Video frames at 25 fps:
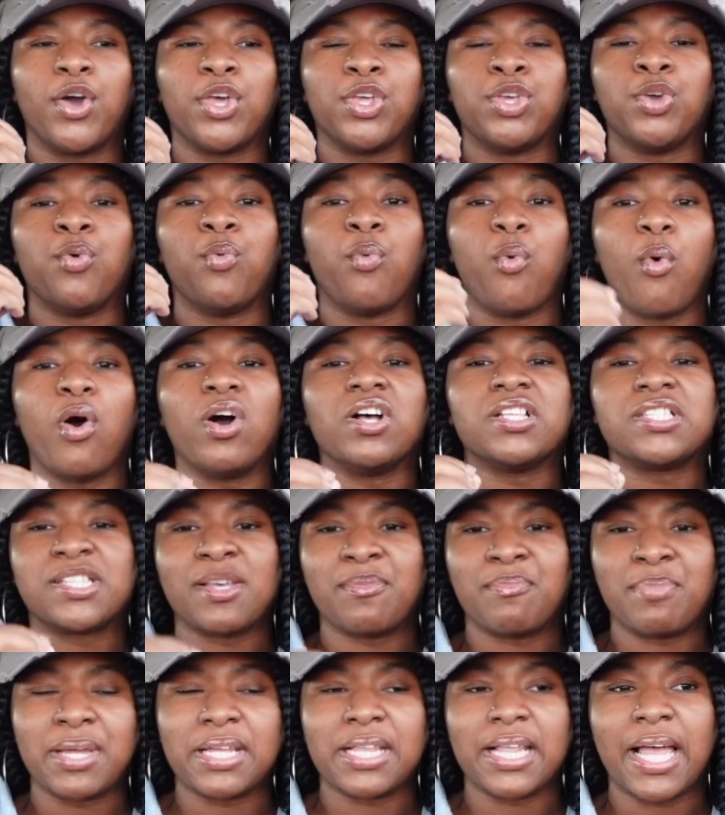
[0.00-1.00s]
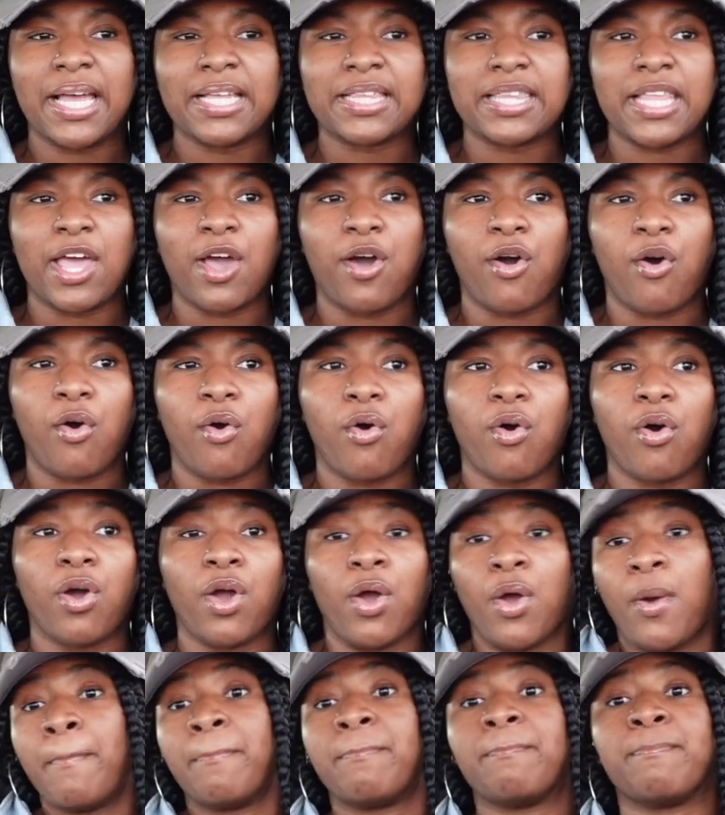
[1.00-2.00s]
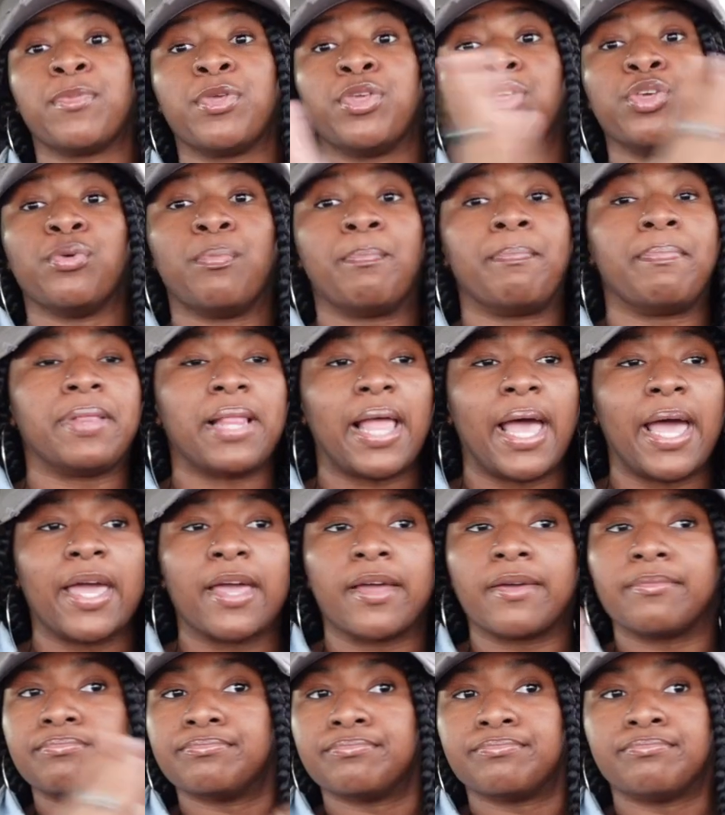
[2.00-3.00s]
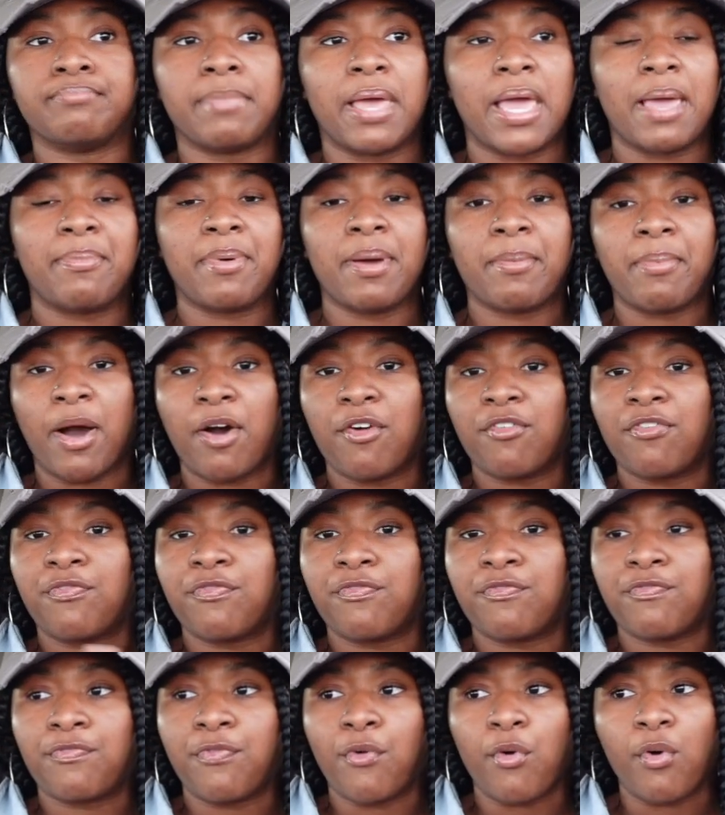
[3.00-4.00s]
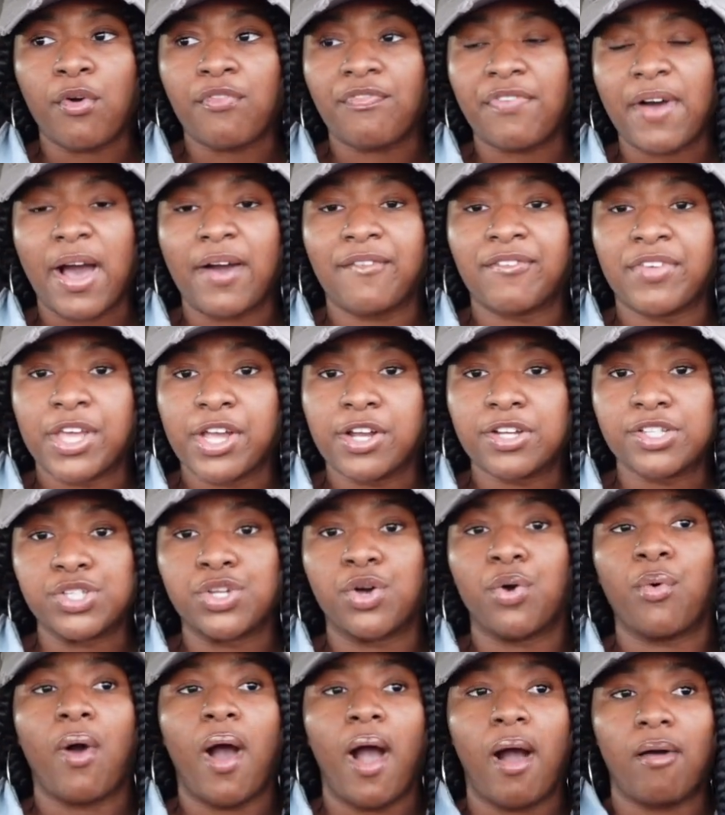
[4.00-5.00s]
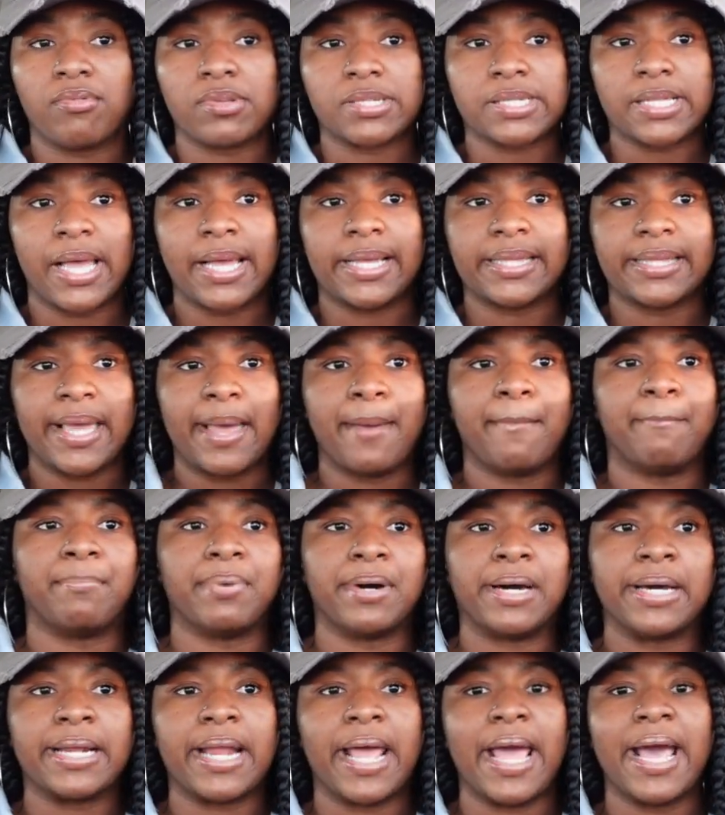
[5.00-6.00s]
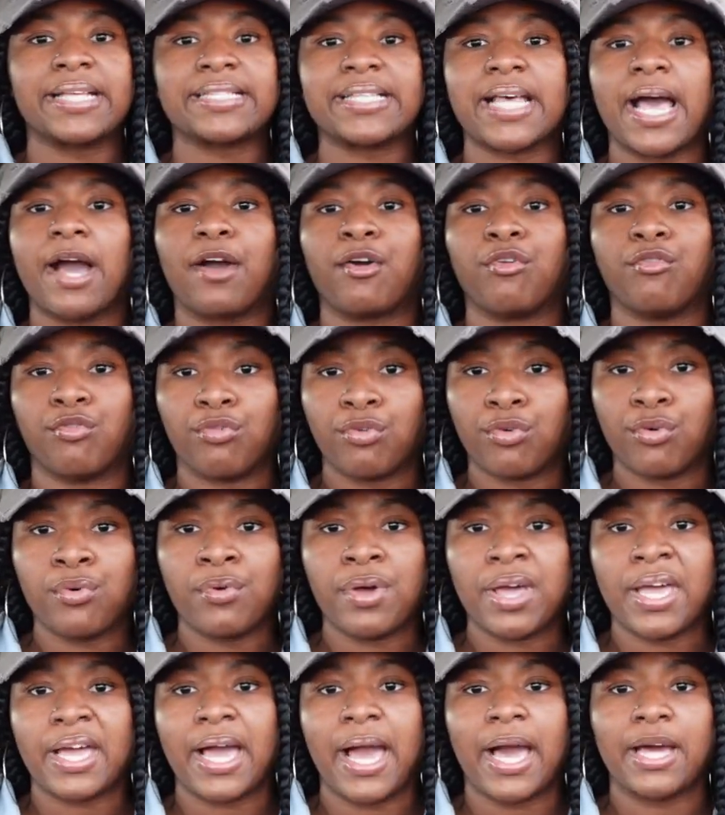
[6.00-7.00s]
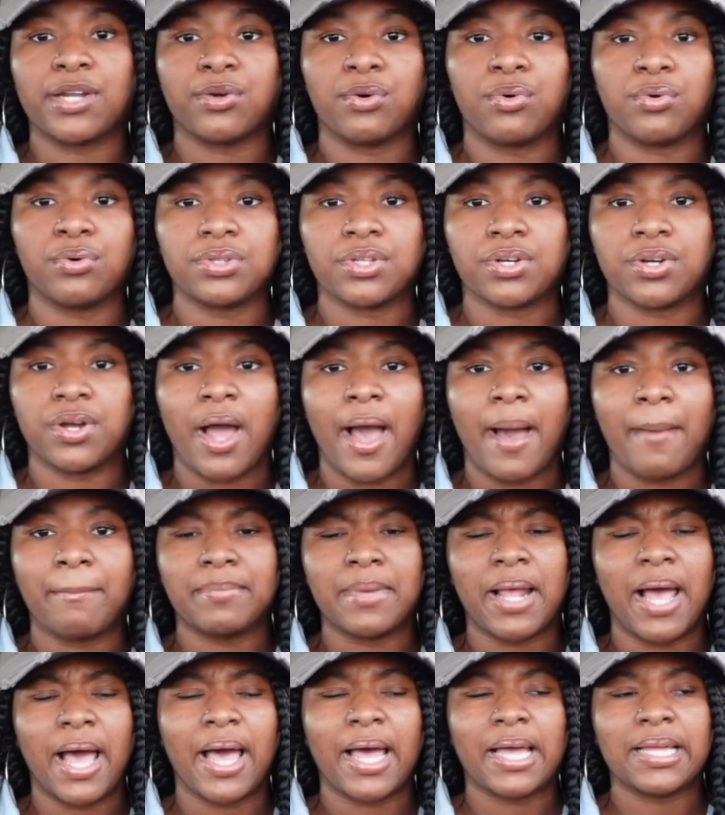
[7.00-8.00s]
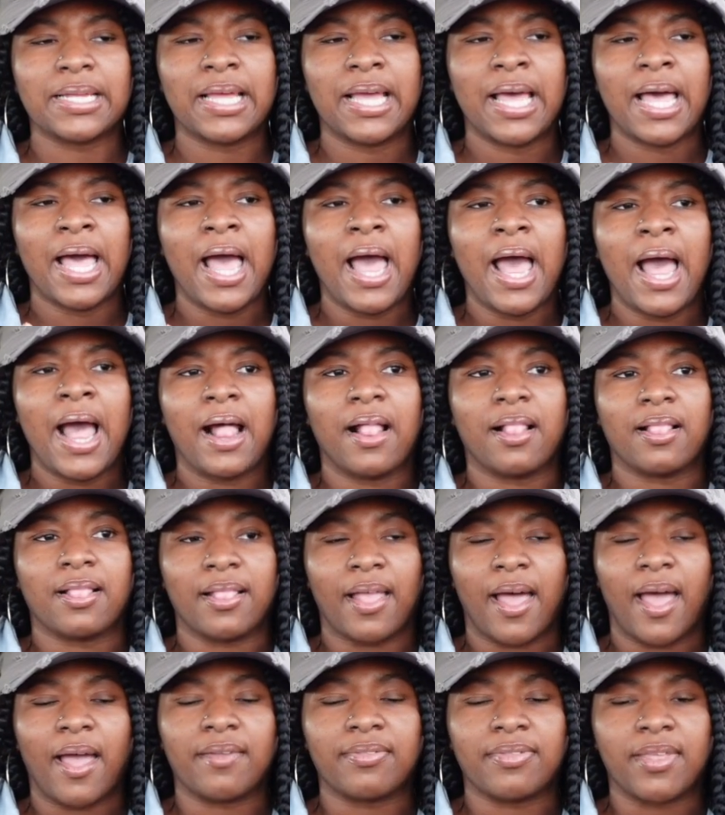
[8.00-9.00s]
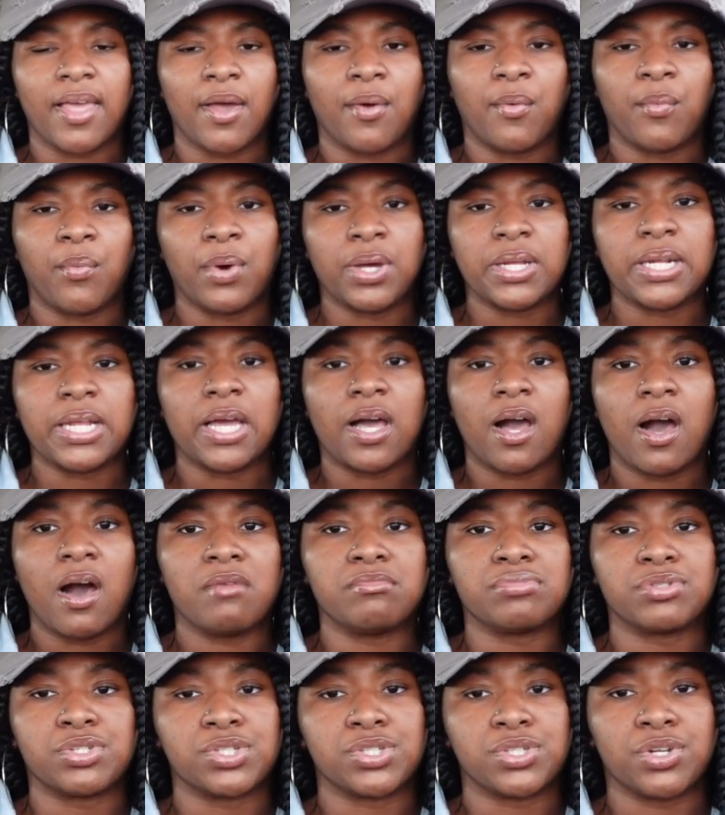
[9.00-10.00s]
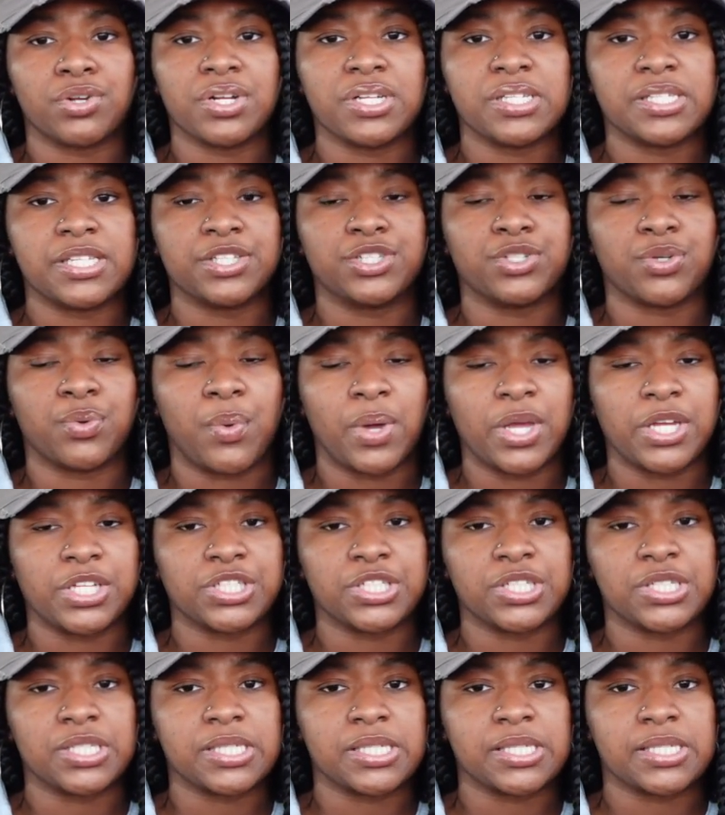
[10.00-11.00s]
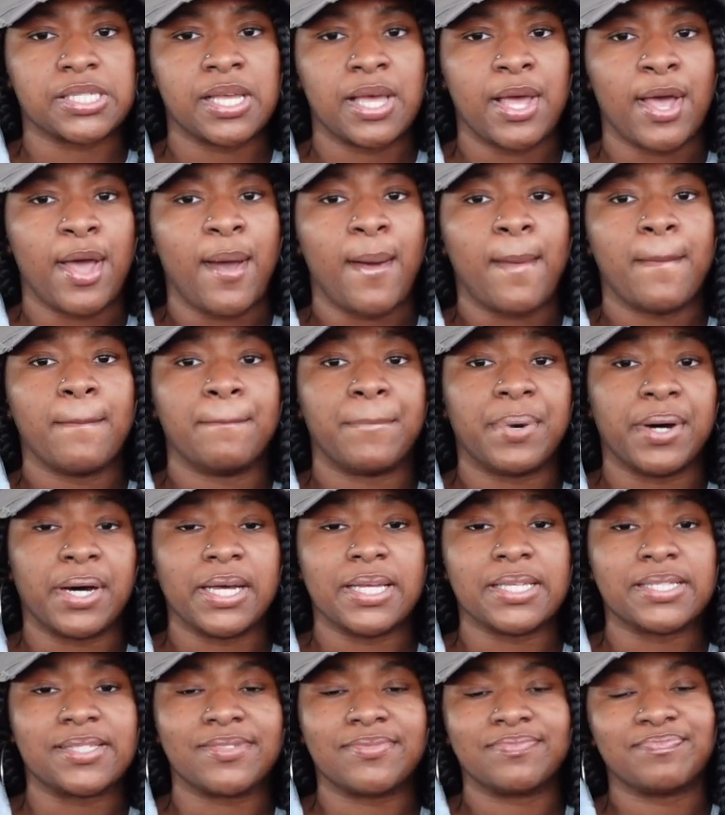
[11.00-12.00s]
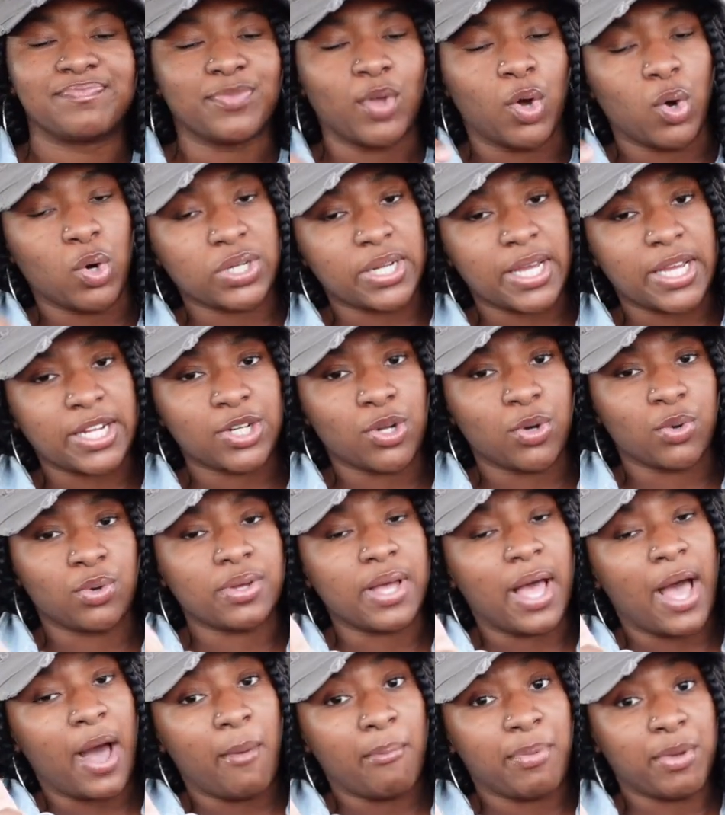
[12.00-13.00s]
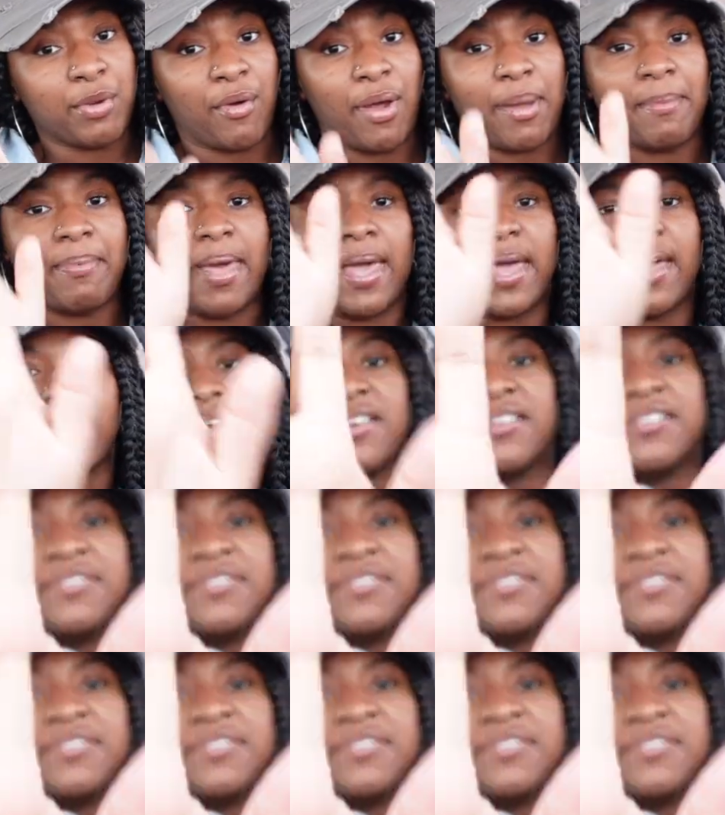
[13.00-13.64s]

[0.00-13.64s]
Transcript: want to be like that, or you, like, maybe about 4 or 5 years ago, I was like that. But as I grew and got older, I'm not like that when it comes to certain situations. But on that note, I'll be right back.